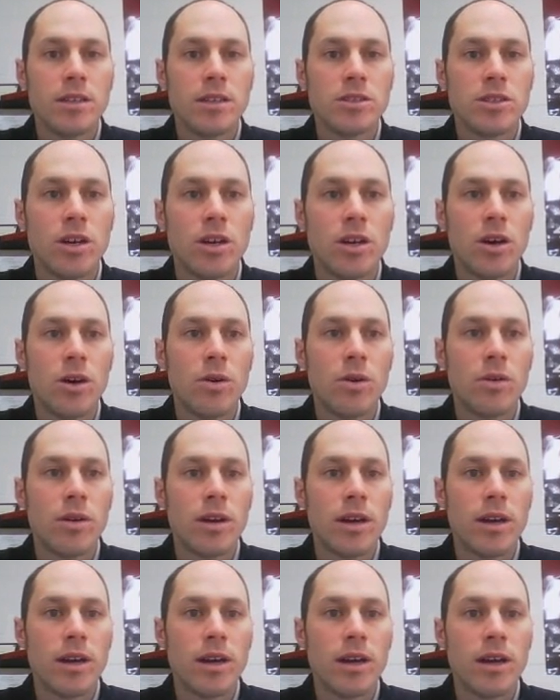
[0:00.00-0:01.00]

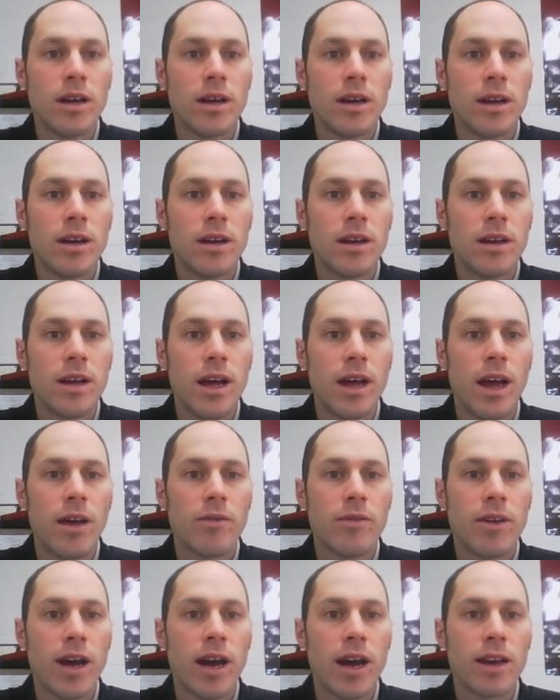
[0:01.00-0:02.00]
So
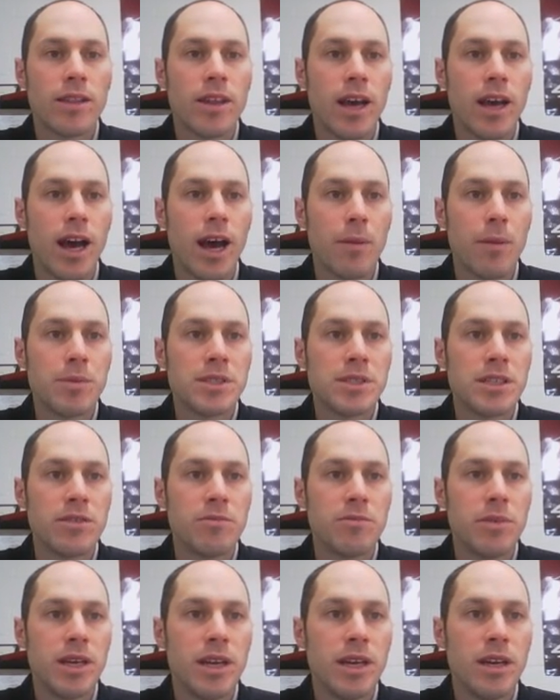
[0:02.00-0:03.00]
I've got the opposite
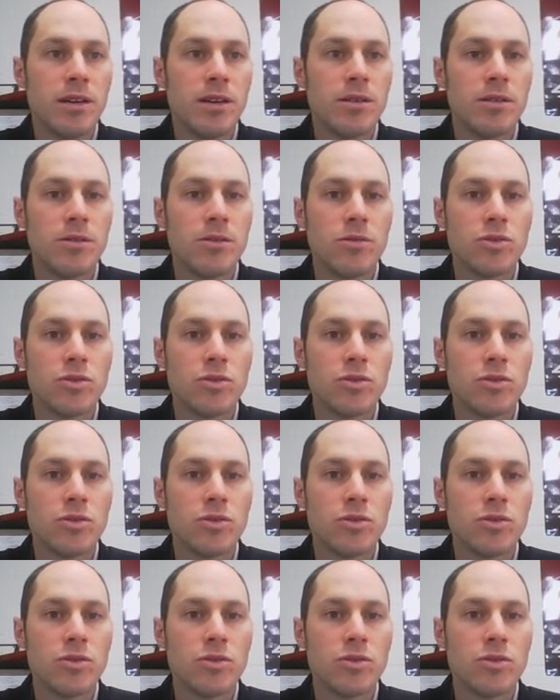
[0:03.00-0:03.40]
of b,